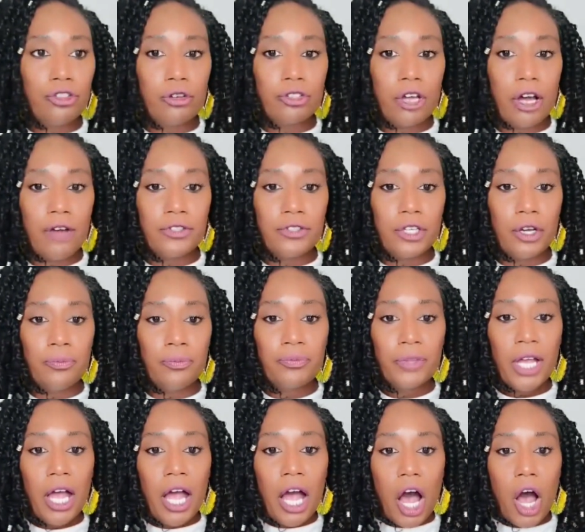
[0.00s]
off. So,
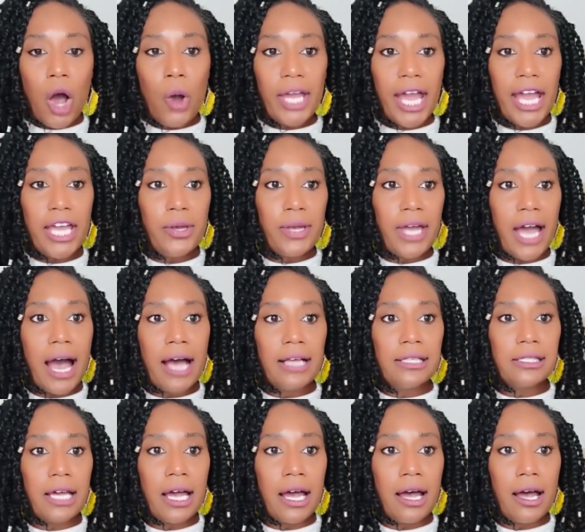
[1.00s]
okay, you guys,
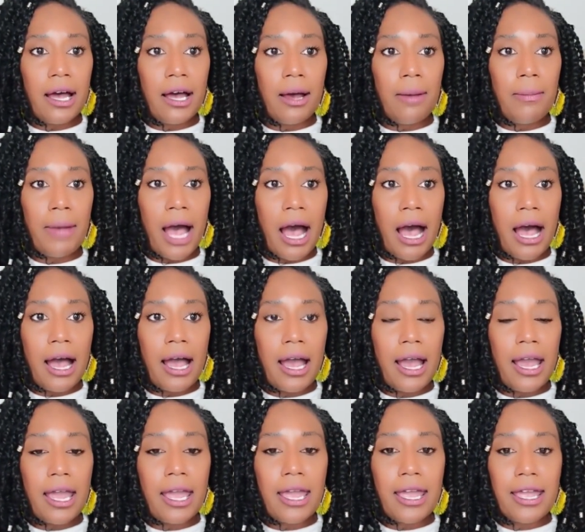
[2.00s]

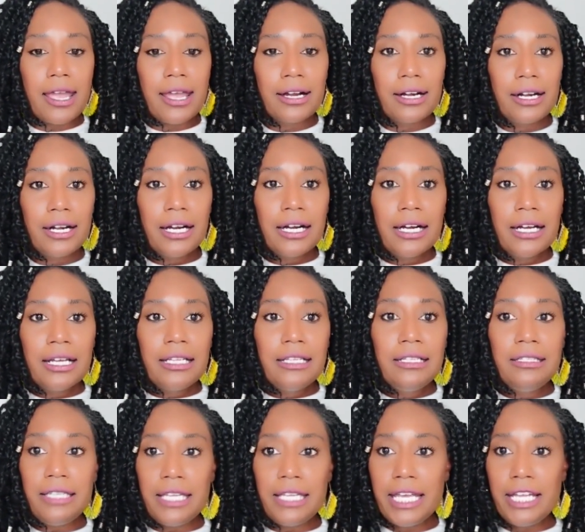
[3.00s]
I
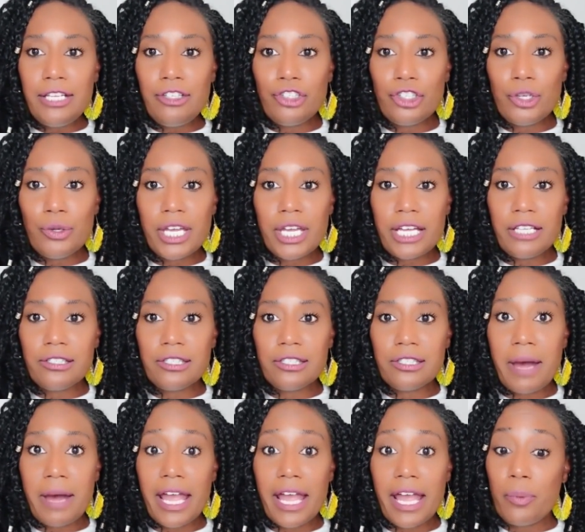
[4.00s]
need to get to
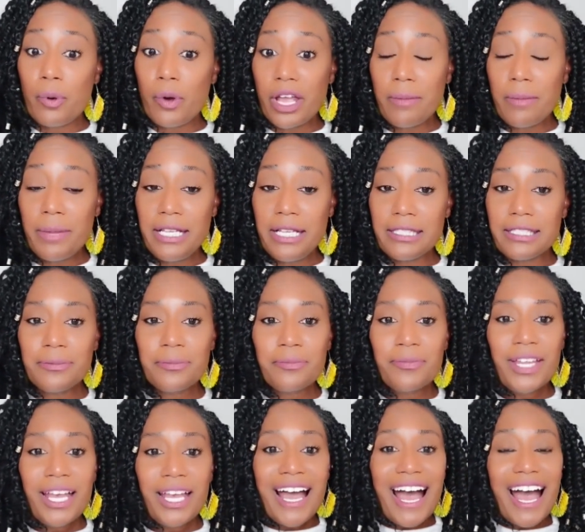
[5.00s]
my appointment,
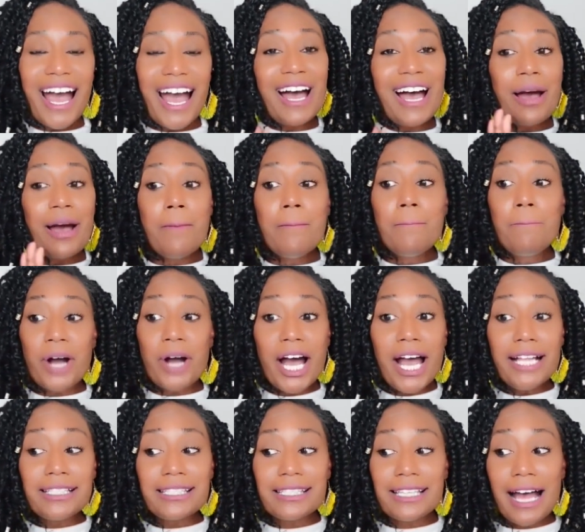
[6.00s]

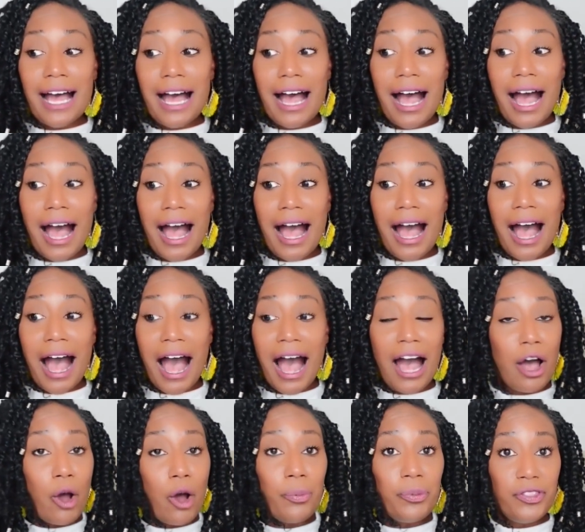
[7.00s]
but I
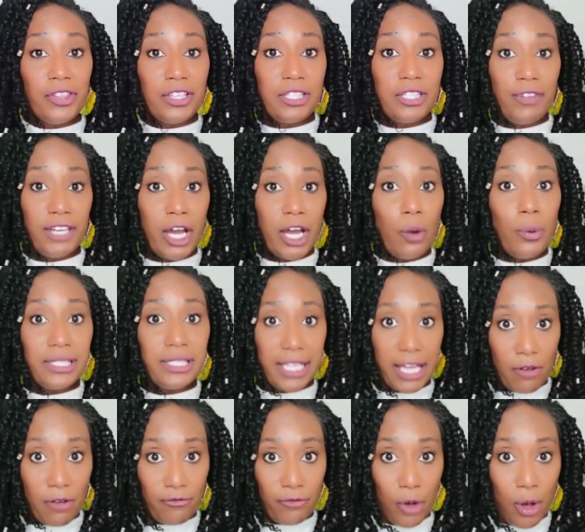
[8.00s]
hope that this video was
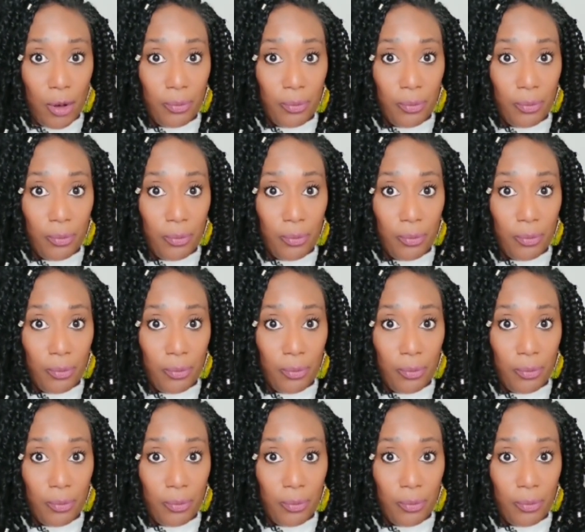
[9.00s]
helpful.